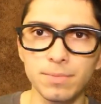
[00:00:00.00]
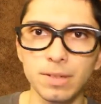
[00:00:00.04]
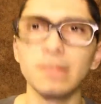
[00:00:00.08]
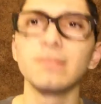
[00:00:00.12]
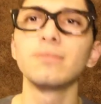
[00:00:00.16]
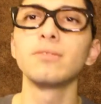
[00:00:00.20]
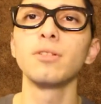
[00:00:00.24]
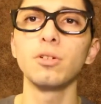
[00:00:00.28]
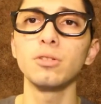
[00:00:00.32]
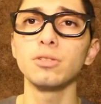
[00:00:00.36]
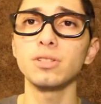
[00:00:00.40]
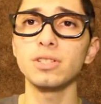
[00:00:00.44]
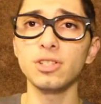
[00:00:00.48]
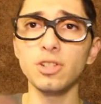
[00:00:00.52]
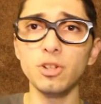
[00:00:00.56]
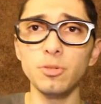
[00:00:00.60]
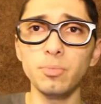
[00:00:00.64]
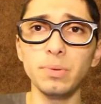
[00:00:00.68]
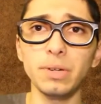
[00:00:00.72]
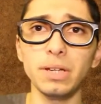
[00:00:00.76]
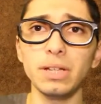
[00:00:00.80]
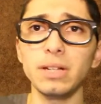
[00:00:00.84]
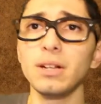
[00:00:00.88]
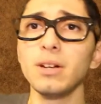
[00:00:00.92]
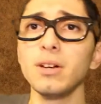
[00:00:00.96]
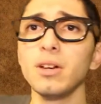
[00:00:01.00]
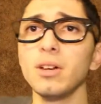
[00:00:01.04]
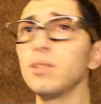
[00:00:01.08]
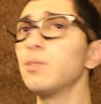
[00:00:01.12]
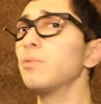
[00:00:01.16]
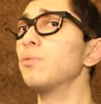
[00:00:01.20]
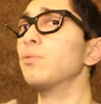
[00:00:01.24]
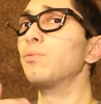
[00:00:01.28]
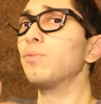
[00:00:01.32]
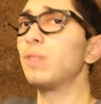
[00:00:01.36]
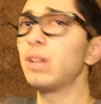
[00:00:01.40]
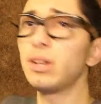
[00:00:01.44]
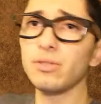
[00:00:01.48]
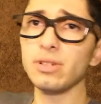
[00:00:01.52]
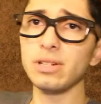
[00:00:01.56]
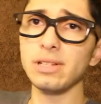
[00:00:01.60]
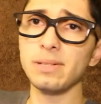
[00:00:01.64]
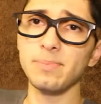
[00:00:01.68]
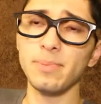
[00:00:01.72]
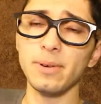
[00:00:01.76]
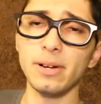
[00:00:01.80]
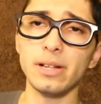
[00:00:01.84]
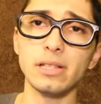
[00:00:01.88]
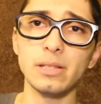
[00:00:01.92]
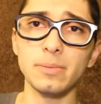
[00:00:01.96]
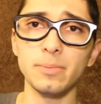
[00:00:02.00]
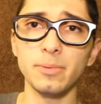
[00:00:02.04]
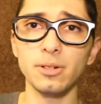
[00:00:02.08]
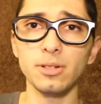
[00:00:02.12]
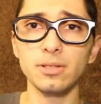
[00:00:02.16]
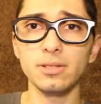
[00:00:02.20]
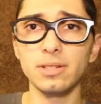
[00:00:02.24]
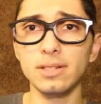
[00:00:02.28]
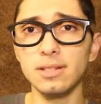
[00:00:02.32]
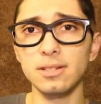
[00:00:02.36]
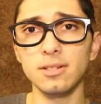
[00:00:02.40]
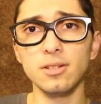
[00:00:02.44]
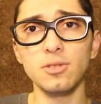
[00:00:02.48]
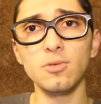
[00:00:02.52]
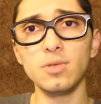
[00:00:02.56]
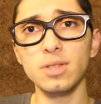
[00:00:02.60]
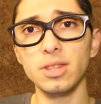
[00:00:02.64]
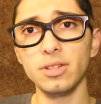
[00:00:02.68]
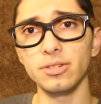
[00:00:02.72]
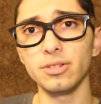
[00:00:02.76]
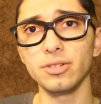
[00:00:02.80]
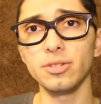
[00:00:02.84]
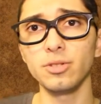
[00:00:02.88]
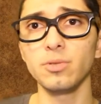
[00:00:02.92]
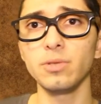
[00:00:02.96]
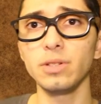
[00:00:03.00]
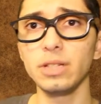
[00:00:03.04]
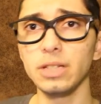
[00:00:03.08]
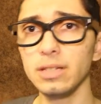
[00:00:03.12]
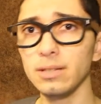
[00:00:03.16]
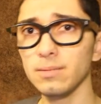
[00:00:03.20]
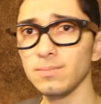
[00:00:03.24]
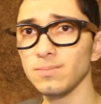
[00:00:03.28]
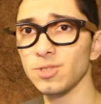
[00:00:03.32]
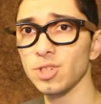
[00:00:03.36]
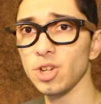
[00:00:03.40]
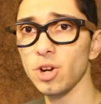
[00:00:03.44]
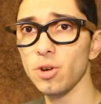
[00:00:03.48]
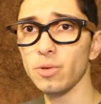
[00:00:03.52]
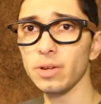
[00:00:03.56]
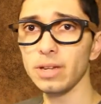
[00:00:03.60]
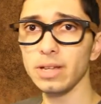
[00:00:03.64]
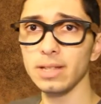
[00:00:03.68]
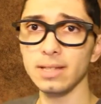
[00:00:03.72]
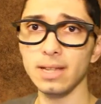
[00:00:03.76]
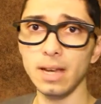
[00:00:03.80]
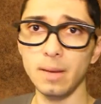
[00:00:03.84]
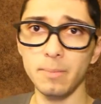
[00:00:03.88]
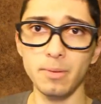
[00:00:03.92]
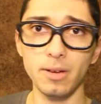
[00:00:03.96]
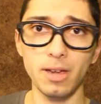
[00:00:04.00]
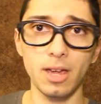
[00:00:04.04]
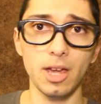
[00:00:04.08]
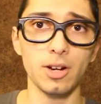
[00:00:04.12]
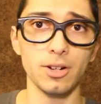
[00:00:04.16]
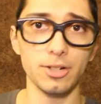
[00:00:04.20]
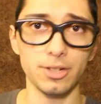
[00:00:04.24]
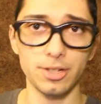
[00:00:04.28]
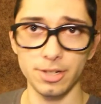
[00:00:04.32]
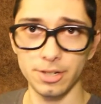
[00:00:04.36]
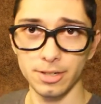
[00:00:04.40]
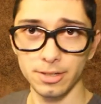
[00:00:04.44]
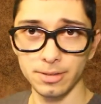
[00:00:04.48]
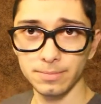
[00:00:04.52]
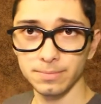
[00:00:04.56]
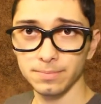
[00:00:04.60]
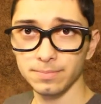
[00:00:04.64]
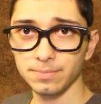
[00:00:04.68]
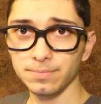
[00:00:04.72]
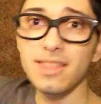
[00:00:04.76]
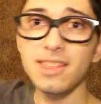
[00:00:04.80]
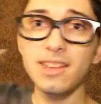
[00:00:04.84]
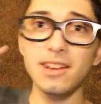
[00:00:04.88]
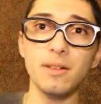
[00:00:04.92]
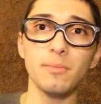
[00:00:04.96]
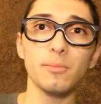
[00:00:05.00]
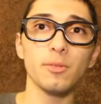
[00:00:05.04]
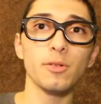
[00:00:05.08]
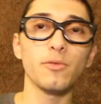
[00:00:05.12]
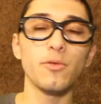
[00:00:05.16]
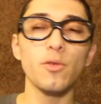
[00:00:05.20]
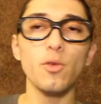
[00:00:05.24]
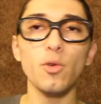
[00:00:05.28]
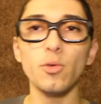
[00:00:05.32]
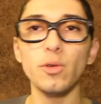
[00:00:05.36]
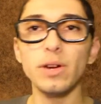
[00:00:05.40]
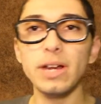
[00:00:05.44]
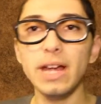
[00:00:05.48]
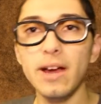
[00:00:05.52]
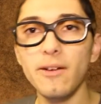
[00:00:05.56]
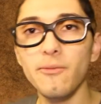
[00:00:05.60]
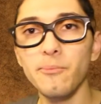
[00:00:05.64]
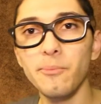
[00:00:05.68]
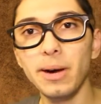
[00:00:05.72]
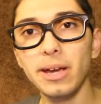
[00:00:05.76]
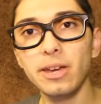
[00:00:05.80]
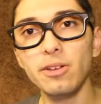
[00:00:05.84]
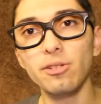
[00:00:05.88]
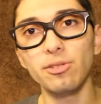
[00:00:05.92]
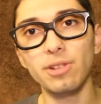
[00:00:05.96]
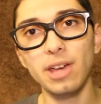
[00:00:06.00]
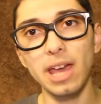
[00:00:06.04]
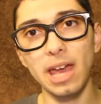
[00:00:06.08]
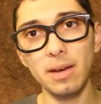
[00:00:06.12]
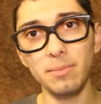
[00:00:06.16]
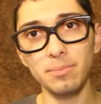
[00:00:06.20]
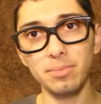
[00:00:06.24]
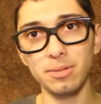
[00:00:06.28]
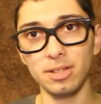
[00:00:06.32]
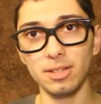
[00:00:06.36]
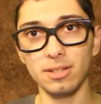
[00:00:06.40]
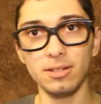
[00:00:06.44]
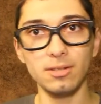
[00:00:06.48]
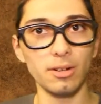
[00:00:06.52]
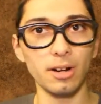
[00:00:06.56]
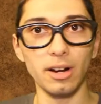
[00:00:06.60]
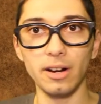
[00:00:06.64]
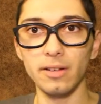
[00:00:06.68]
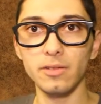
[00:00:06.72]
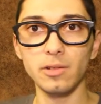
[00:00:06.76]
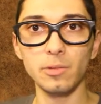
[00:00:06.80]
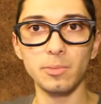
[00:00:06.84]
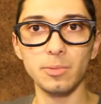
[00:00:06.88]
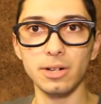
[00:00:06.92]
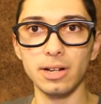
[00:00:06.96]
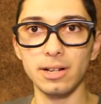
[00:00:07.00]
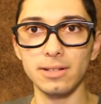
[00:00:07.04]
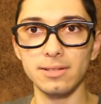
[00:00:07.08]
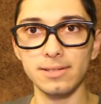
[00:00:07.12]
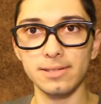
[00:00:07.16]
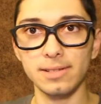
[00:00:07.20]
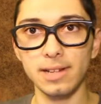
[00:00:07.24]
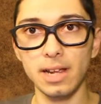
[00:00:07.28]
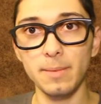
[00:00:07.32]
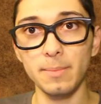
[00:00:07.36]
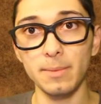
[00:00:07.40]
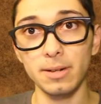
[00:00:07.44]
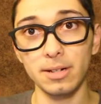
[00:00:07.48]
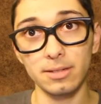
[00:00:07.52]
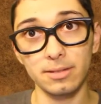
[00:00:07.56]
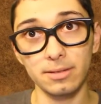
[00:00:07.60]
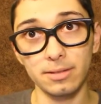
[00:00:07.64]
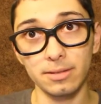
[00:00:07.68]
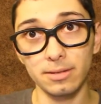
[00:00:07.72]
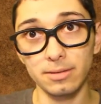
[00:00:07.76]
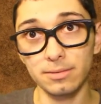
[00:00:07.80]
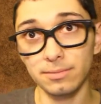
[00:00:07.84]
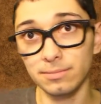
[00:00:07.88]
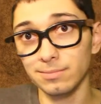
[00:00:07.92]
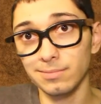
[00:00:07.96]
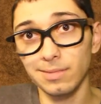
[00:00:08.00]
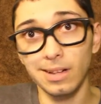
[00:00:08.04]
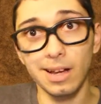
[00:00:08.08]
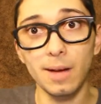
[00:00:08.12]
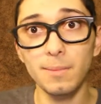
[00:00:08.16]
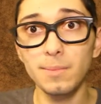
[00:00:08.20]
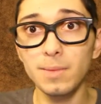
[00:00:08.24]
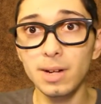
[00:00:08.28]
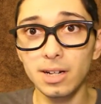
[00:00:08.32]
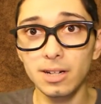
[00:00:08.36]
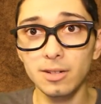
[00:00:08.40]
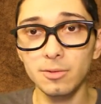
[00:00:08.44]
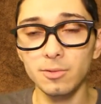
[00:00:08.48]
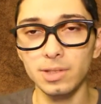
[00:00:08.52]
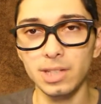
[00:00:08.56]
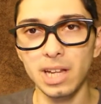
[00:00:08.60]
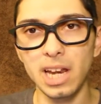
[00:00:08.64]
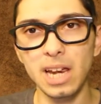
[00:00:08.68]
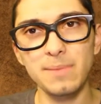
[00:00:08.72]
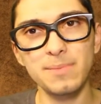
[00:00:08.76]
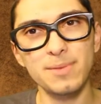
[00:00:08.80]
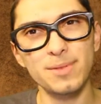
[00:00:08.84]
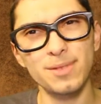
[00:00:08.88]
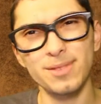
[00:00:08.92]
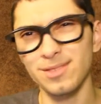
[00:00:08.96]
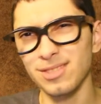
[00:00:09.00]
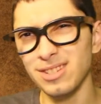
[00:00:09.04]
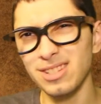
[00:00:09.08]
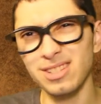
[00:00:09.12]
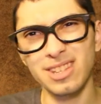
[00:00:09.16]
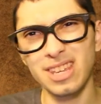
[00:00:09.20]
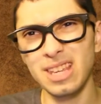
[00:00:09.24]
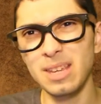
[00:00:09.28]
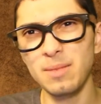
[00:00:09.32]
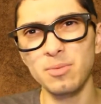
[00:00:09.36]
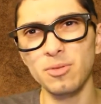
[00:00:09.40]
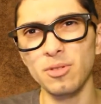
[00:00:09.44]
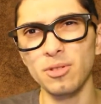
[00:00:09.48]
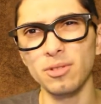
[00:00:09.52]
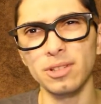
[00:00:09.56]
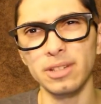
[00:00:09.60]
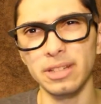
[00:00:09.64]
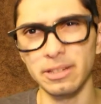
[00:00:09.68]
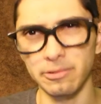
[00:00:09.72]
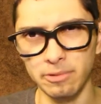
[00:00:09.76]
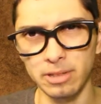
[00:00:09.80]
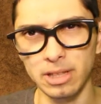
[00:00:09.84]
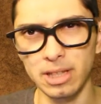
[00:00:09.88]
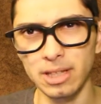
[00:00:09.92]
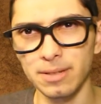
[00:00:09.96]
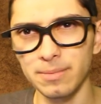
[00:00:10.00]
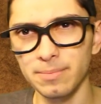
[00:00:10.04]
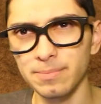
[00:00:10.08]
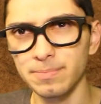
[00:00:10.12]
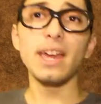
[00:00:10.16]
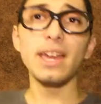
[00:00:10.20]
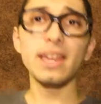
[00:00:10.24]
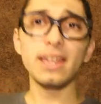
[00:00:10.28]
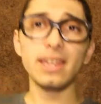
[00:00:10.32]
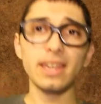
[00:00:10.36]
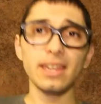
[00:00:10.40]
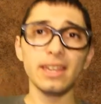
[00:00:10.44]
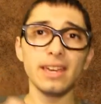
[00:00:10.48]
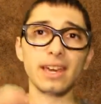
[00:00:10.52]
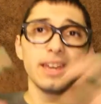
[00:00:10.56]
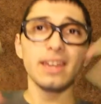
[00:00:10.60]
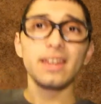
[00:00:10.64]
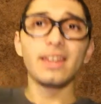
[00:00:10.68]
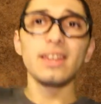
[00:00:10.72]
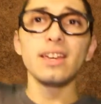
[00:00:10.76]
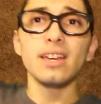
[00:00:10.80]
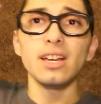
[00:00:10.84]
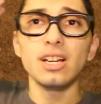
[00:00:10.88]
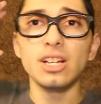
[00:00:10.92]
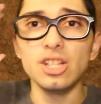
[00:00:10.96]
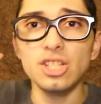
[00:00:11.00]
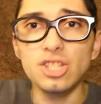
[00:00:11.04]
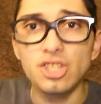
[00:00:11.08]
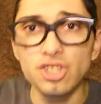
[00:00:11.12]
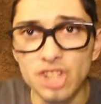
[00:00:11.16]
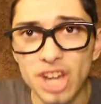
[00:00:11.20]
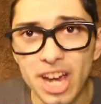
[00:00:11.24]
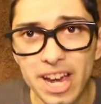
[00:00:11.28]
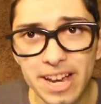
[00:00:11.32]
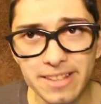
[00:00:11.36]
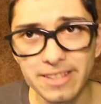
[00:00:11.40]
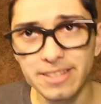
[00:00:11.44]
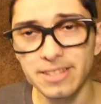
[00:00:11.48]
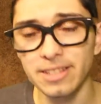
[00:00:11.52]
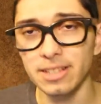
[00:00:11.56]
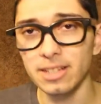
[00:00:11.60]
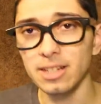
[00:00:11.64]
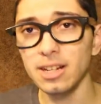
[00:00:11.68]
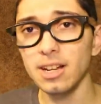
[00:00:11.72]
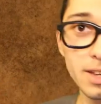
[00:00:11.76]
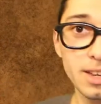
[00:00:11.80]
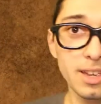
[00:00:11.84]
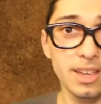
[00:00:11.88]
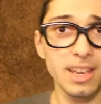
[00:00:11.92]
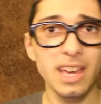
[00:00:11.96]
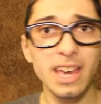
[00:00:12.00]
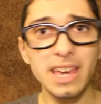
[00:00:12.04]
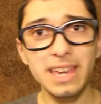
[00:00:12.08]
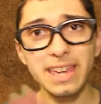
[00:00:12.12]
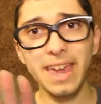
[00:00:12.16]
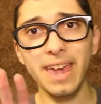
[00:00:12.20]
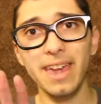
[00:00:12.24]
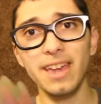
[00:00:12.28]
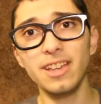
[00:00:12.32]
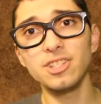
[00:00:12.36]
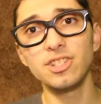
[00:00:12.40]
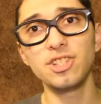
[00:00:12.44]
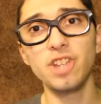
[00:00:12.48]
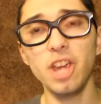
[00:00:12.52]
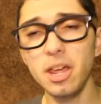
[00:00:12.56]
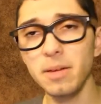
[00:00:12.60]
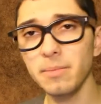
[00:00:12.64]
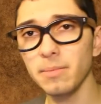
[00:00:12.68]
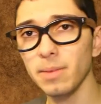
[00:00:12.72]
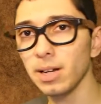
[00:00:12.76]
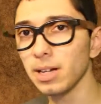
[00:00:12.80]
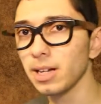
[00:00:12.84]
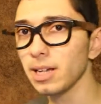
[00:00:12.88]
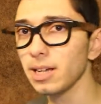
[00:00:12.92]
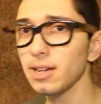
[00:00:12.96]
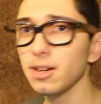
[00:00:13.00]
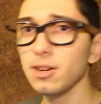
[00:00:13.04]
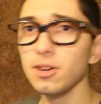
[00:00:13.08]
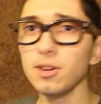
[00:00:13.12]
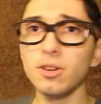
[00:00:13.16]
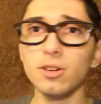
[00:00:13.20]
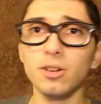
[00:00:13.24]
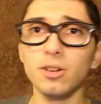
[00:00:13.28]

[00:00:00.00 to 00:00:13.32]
the stupid, irresponsible, doesn't know what they're doing, Joey type of character. Then number 4, we have Michael Campion, however you pronounce his name, I don't know. I'm not good with names, so just keep rolling with it. AKA Jackson, AKA J-Money,